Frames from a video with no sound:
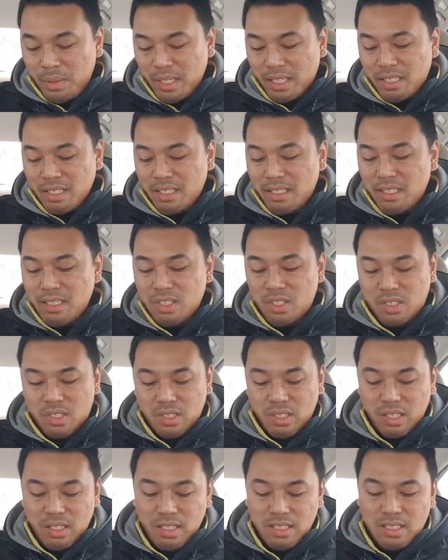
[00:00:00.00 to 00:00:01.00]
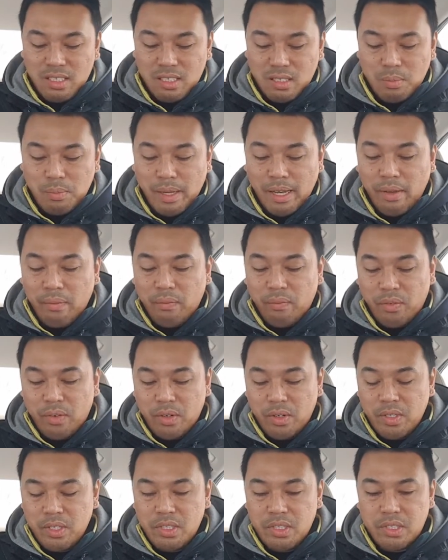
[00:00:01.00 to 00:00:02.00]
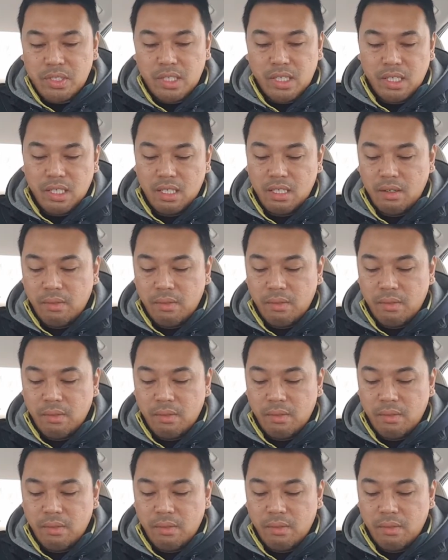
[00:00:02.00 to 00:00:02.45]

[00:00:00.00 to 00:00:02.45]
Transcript: because this is my first,